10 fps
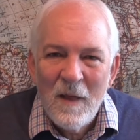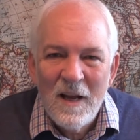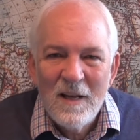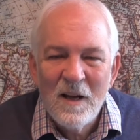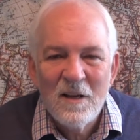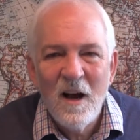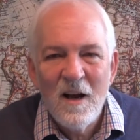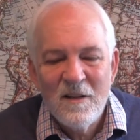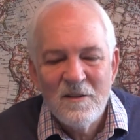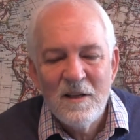And yet
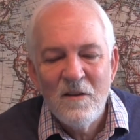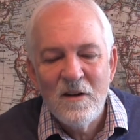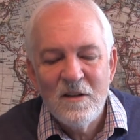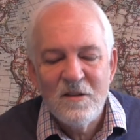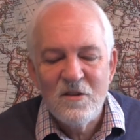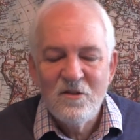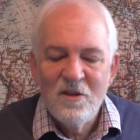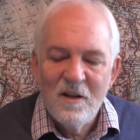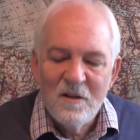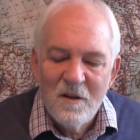God has given us a
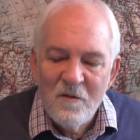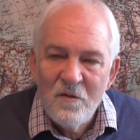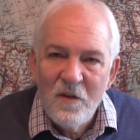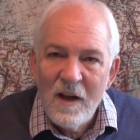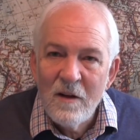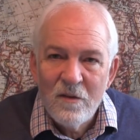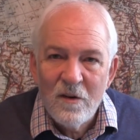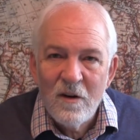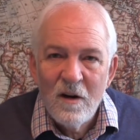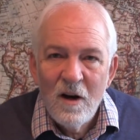shield of
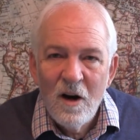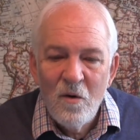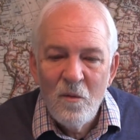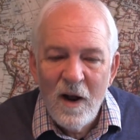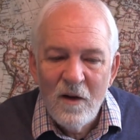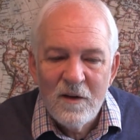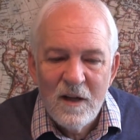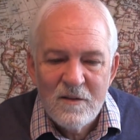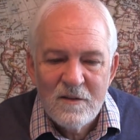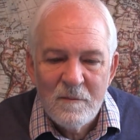favor around
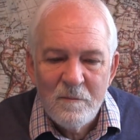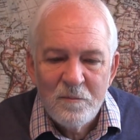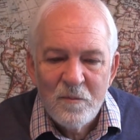us.